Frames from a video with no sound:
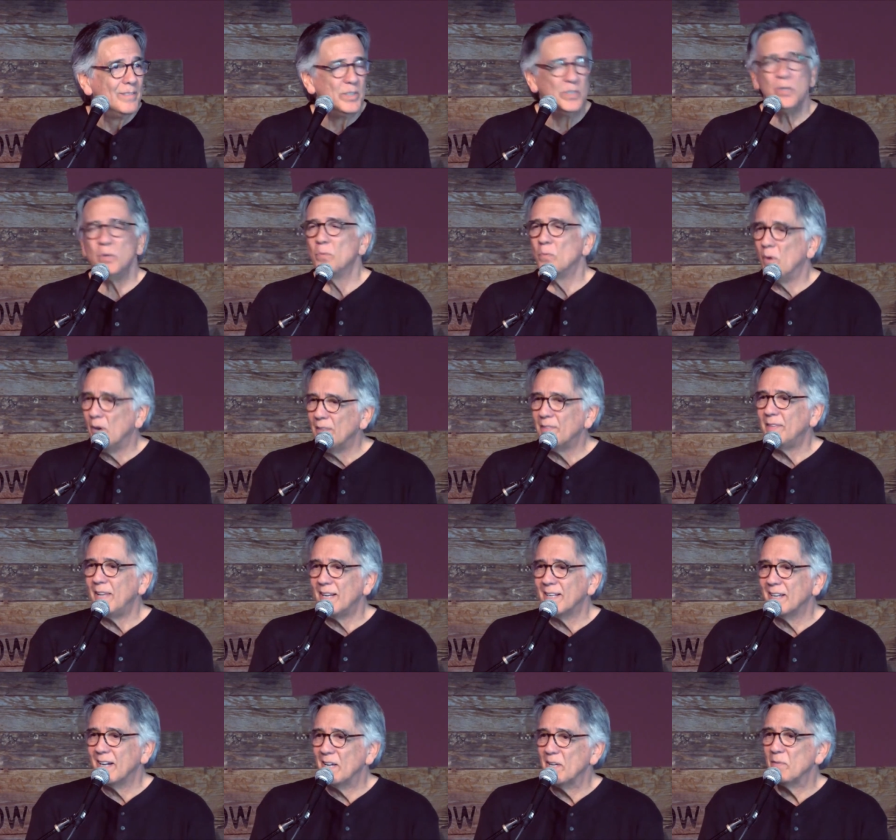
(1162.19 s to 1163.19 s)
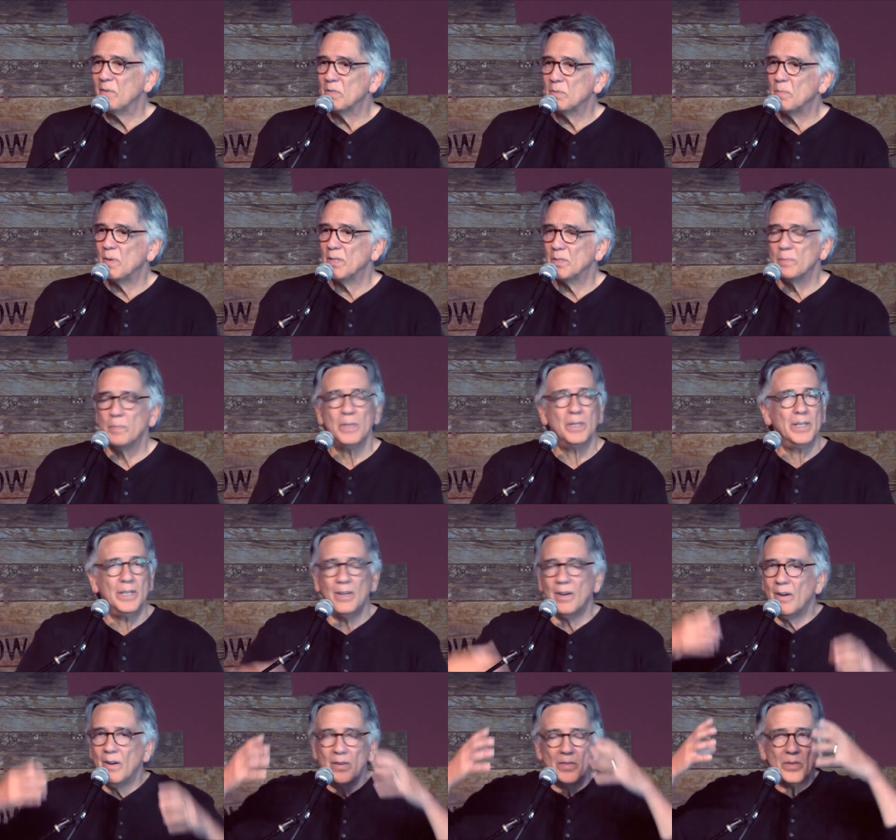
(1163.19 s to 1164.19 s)
Would you want that kind of
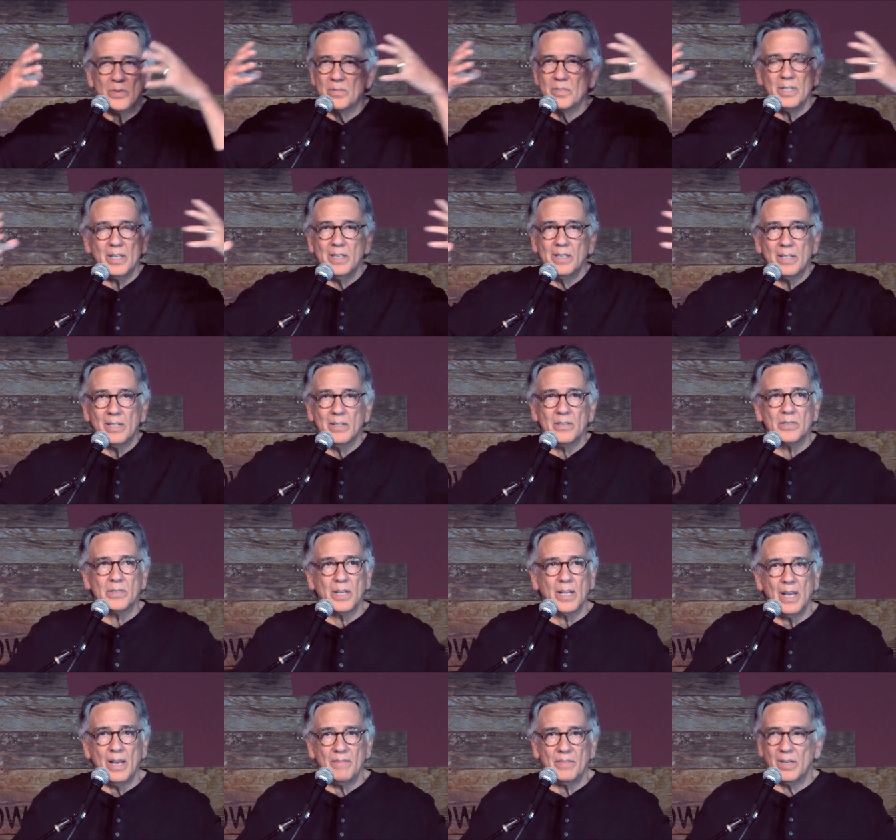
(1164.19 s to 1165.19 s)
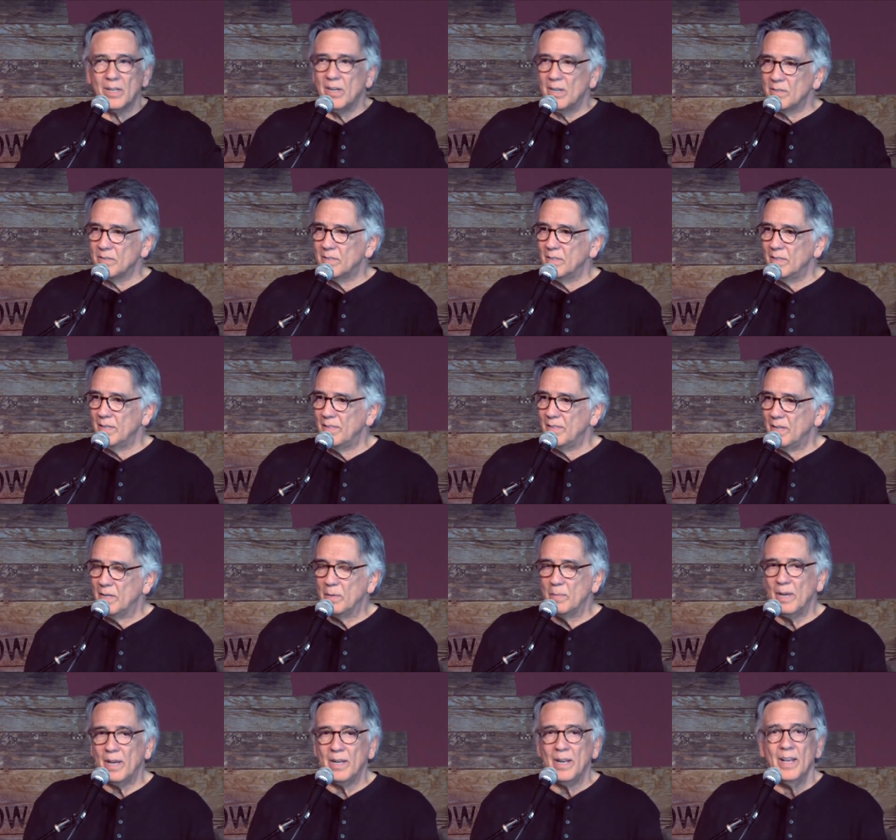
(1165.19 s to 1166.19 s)
responsibility? All those details to have to constantly
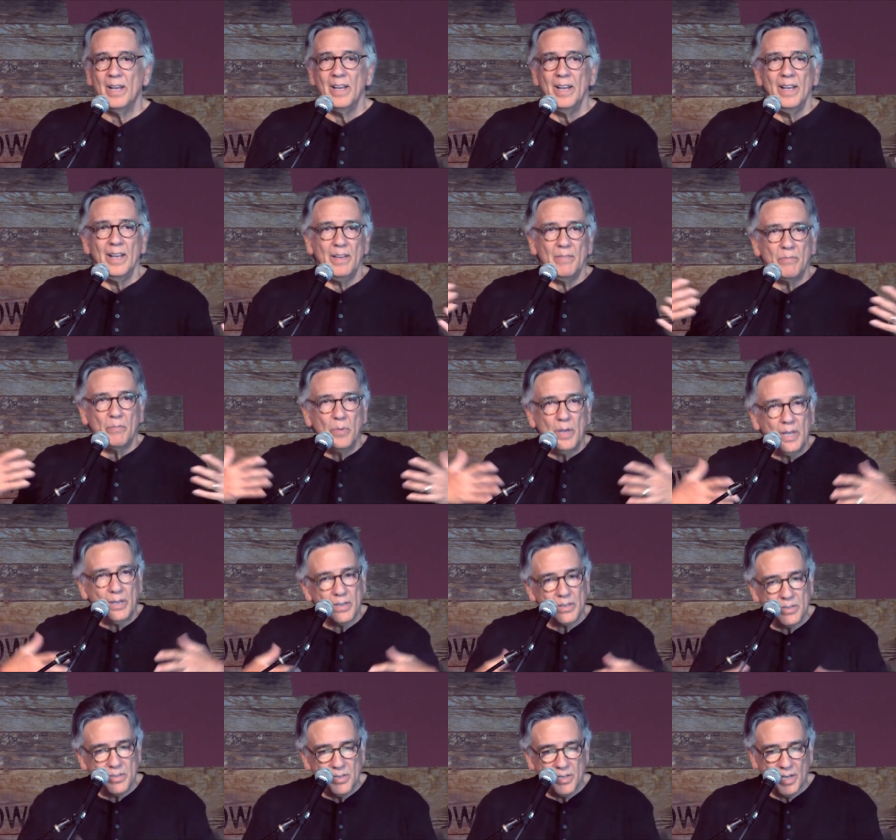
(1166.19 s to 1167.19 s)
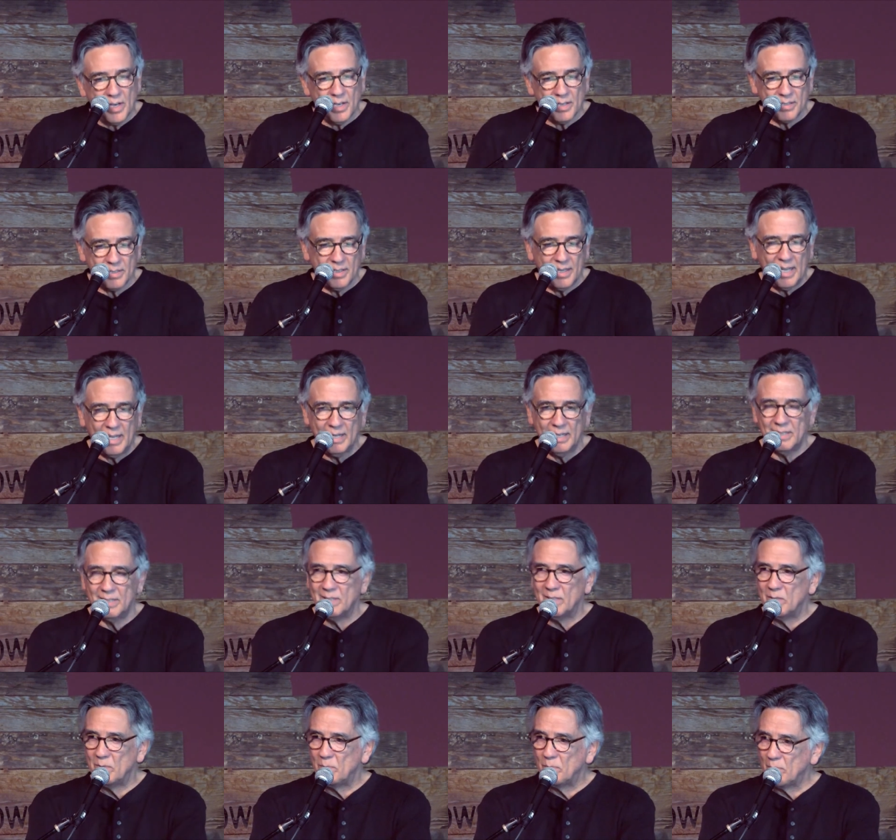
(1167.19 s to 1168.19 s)
think about? If we could just get
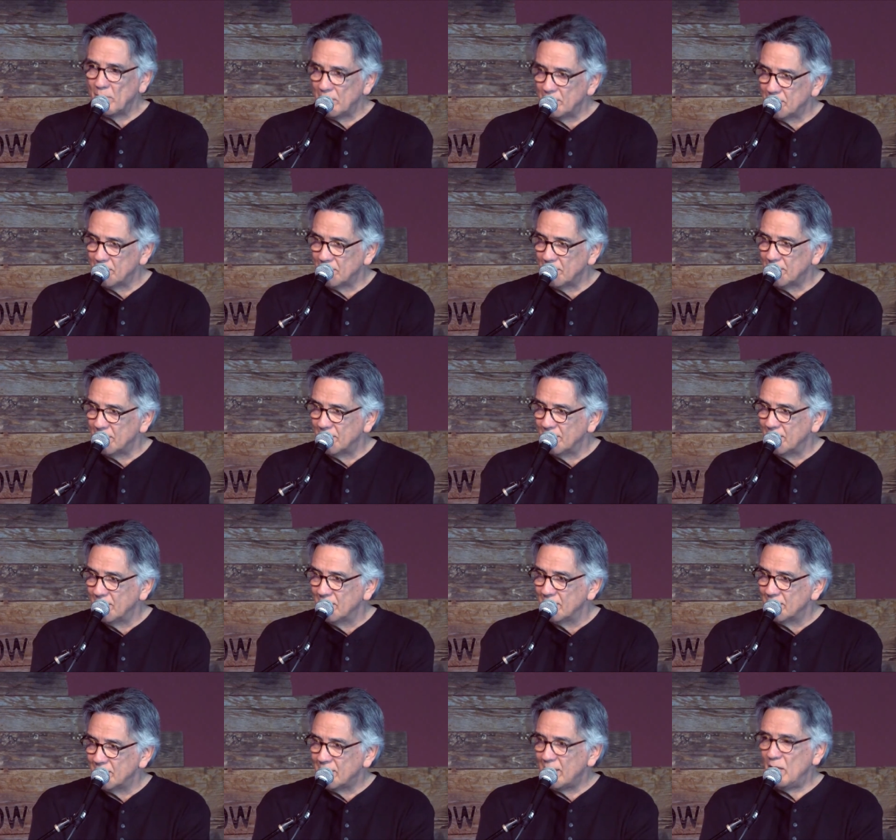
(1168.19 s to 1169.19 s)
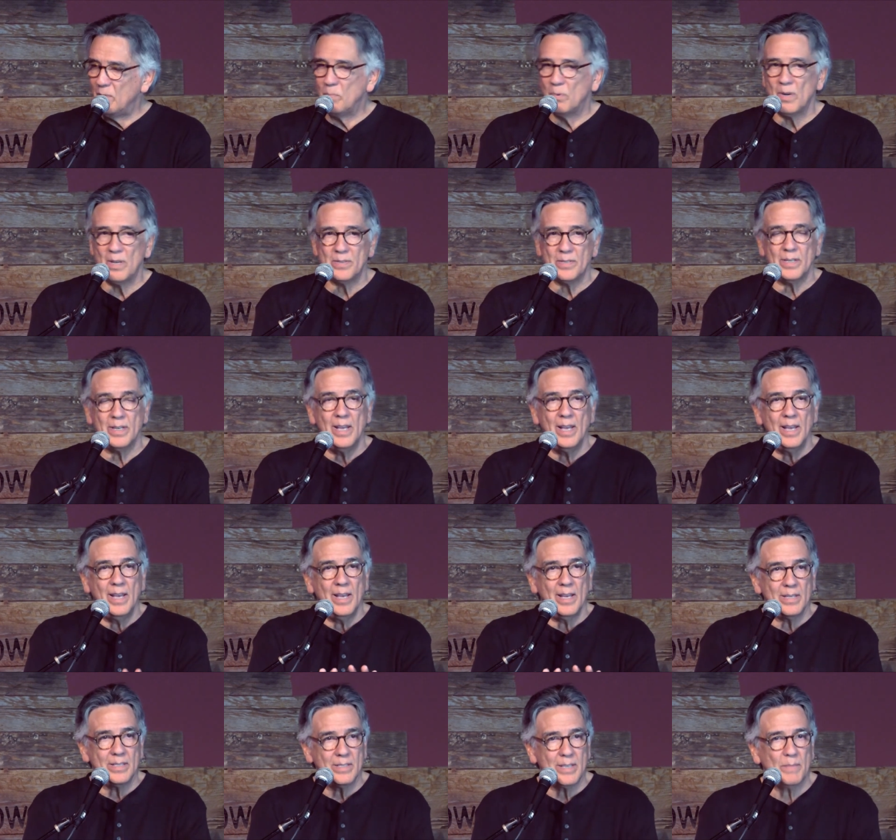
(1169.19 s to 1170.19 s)
into the present, stay present,
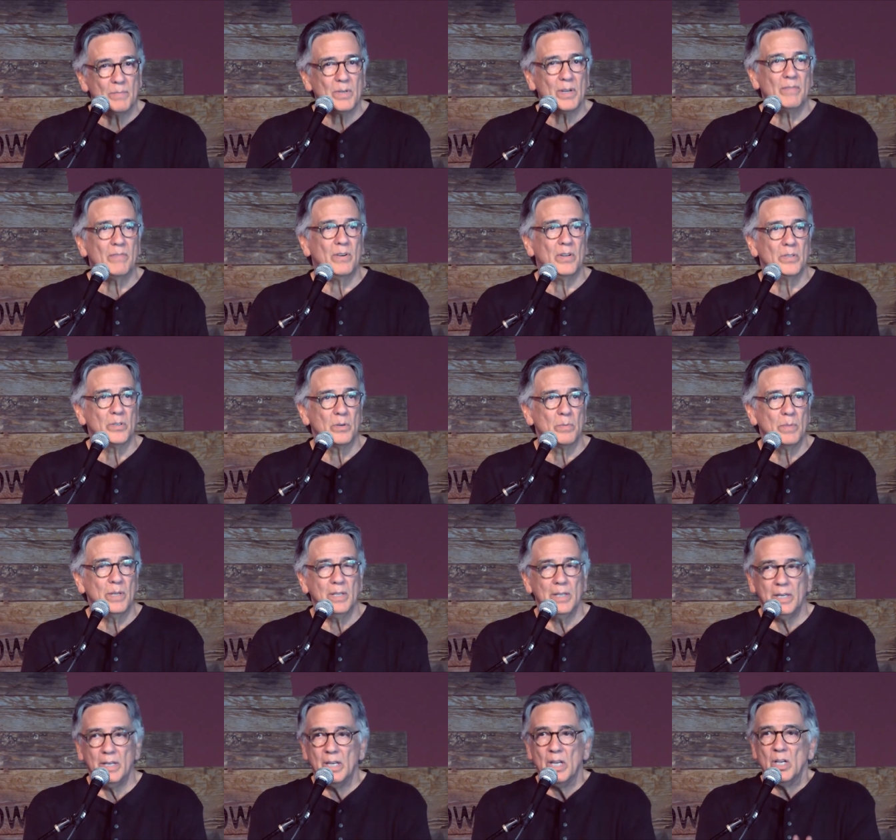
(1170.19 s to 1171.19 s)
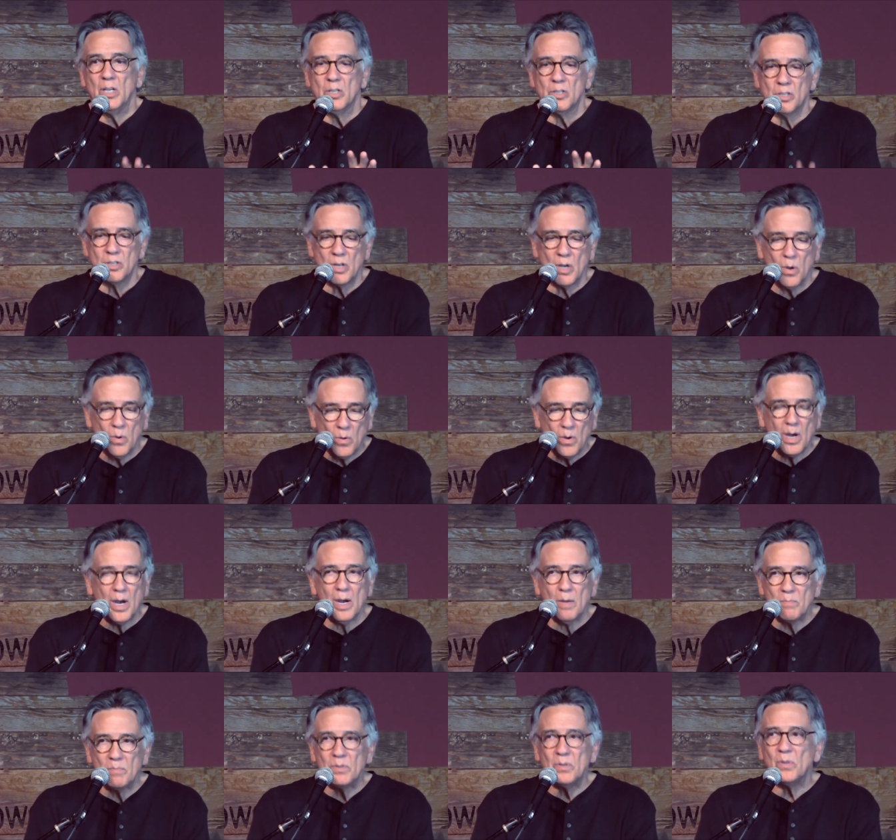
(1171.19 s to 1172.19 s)
accept our vulnerability, show
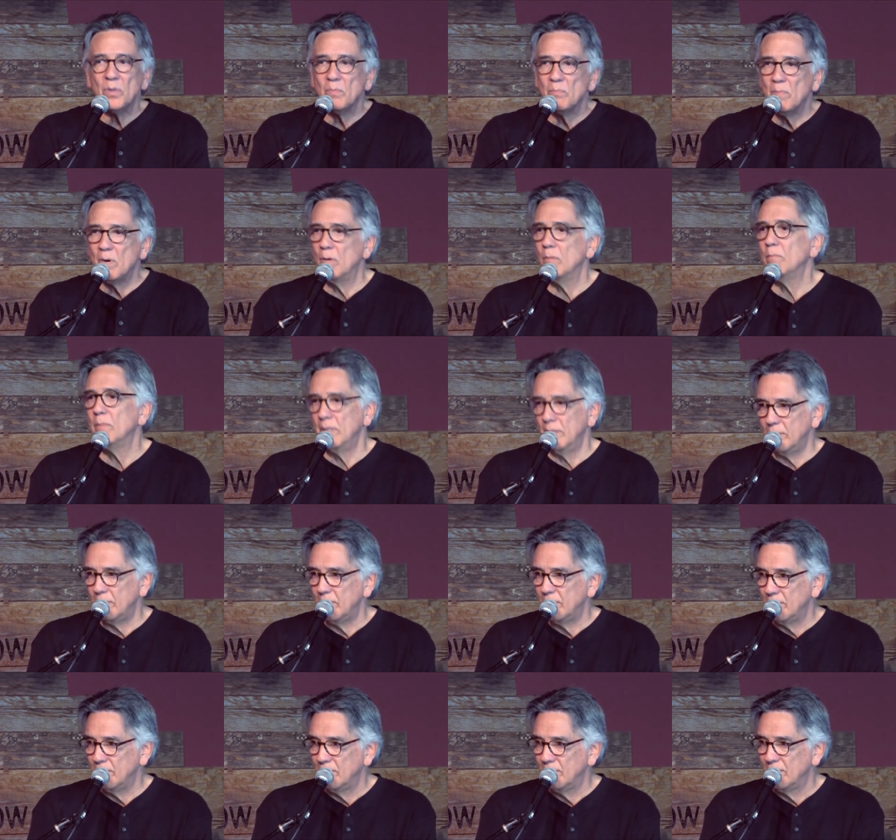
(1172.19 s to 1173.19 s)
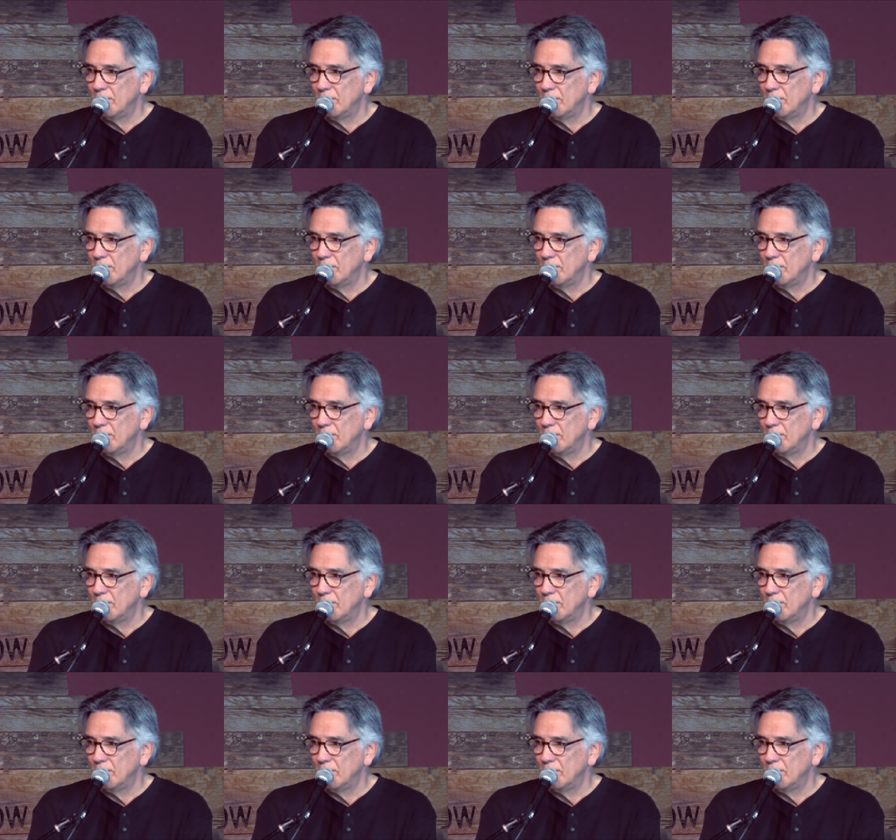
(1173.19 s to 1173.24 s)
up to the moment,